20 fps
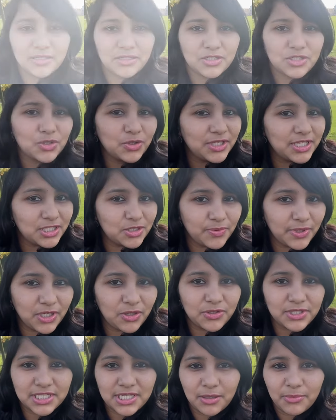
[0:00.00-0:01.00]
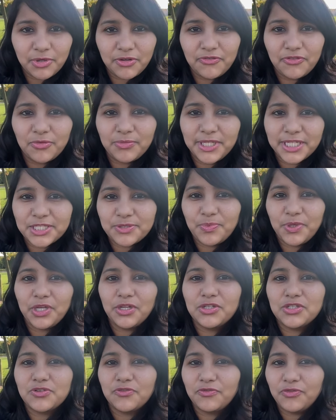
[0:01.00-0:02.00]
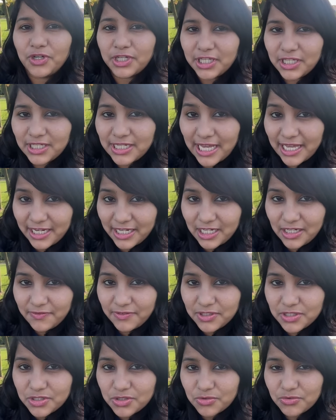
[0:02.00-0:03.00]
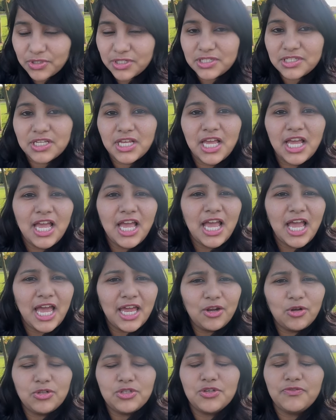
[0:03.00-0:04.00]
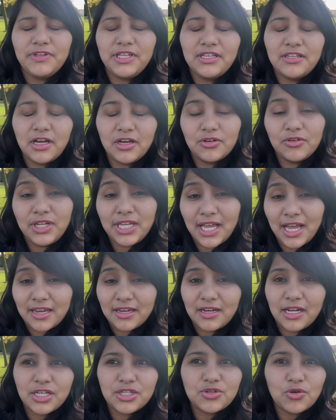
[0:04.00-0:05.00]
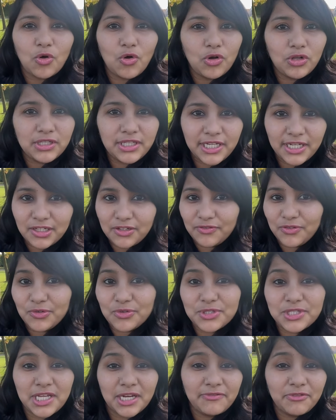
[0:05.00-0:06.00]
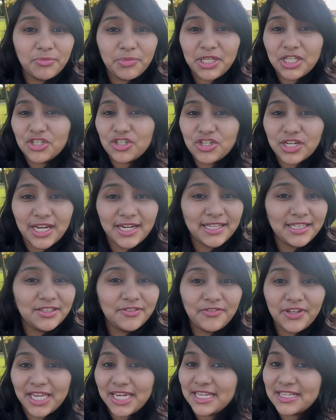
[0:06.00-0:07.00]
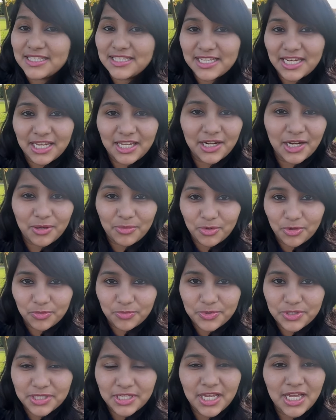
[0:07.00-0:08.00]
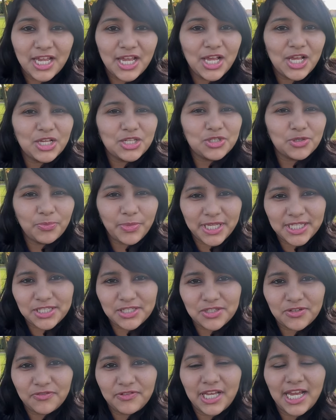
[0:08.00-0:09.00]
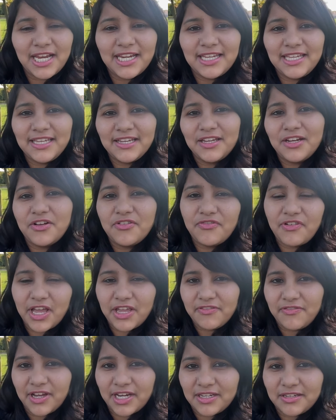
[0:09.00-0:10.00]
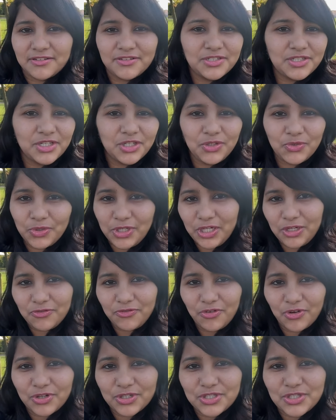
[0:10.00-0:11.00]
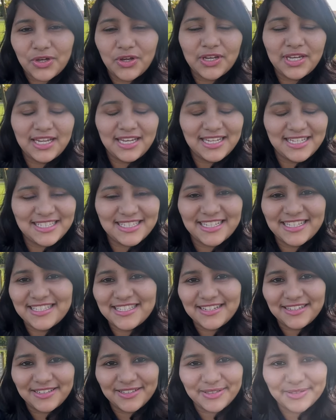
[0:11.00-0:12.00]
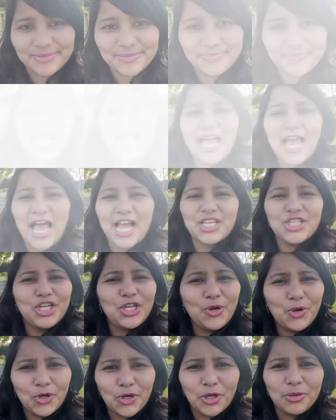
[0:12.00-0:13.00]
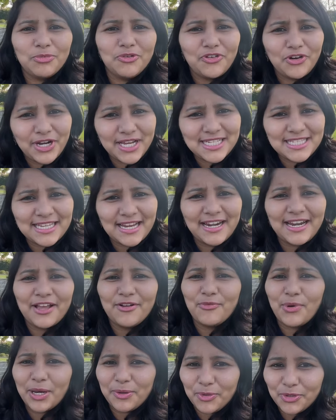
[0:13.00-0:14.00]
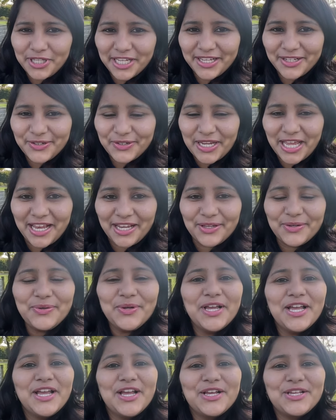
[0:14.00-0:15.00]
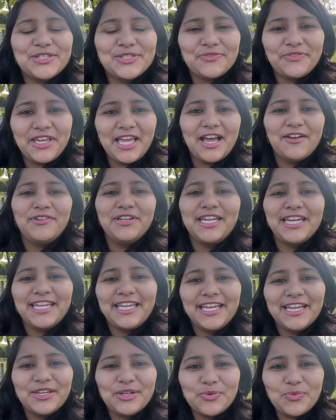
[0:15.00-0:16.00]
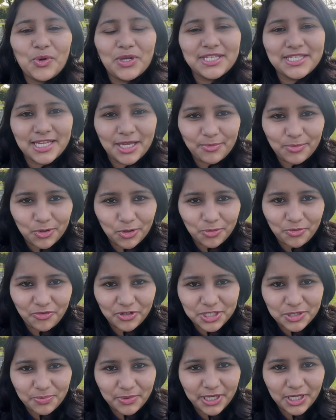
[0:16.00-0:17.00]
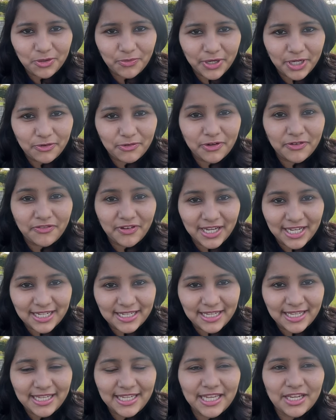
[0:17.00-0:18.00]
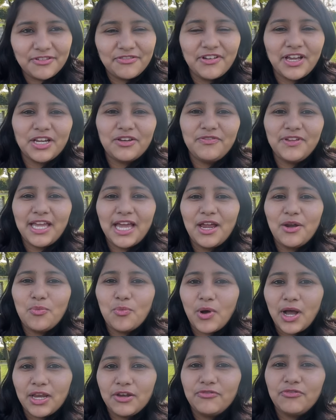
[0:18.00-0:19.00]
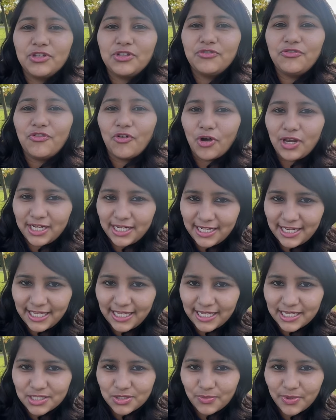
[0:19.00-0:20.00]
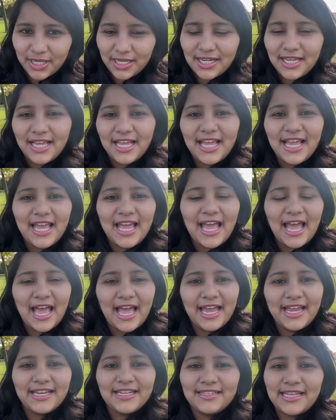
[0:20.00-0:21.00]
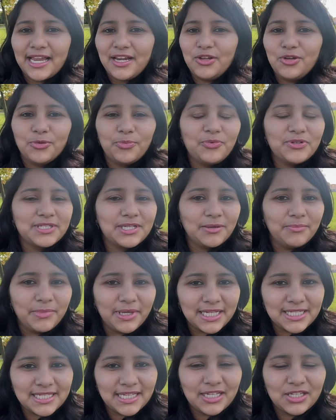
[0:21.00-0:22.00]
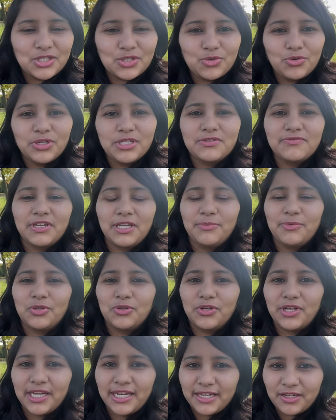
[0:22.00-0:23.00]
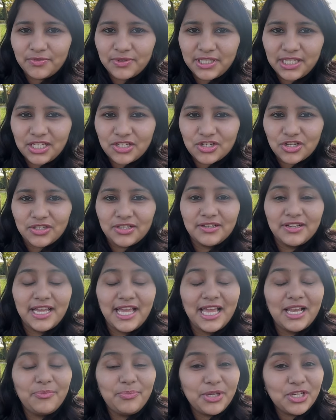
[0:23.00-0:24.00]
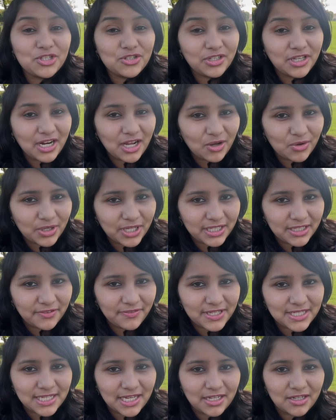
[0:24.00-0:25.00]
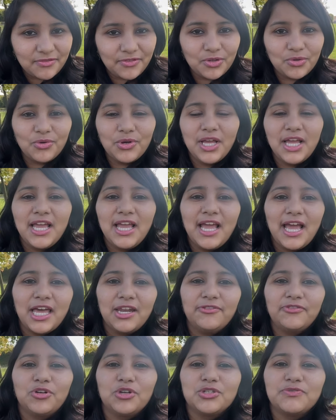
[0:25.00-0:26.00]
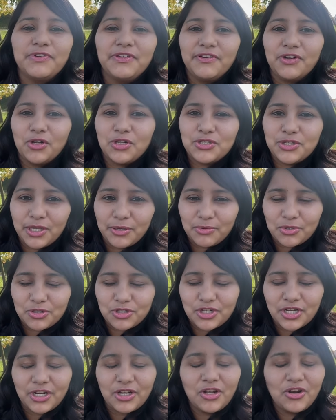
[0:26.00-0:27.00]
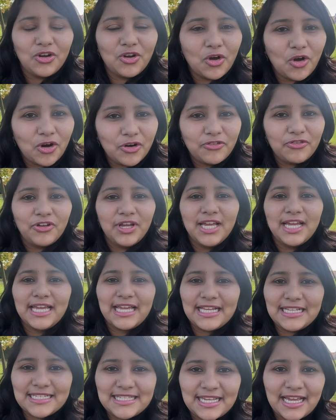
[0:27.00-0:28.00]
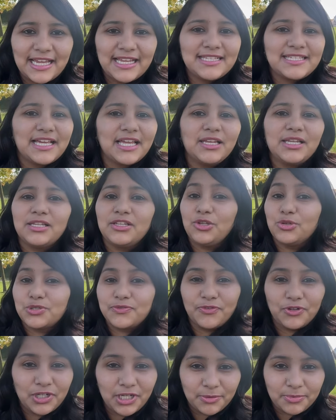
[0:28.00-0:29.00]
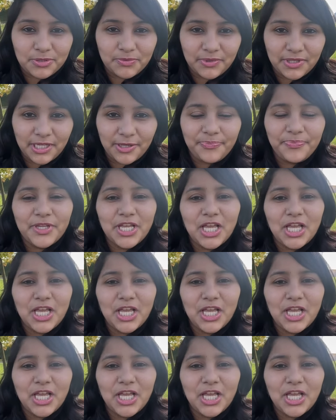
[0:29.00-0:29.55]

So this video is coming from the experience of working directly with the students, and also we thoroughly analyzed all the interviews that were being shared in the various Telegram groups. So basis of that, here are five factors you need to focus on. Let's get started. Actually, hold on. Before I start, I have one more thing to tell you. So we have a dedicated WhatsApp group for spring 2025 intake. In fact, we had one for the fall intake as well. And that group was amazing. Students were able to connect with each other, help each other out in the visa interview. And of course, we were also able to share a lot of insights and useful tips with them.